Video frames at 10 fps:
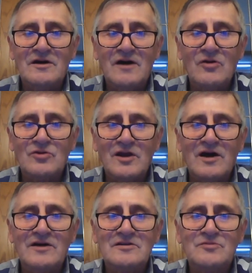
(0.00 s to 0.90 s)

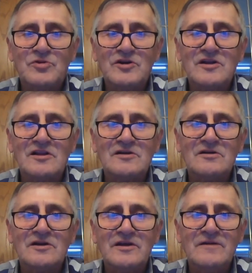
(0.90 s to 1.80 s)
outlines pretty
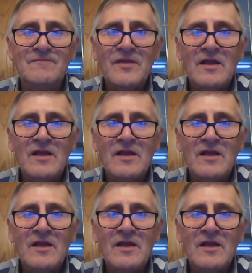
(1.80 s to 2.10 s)
clearly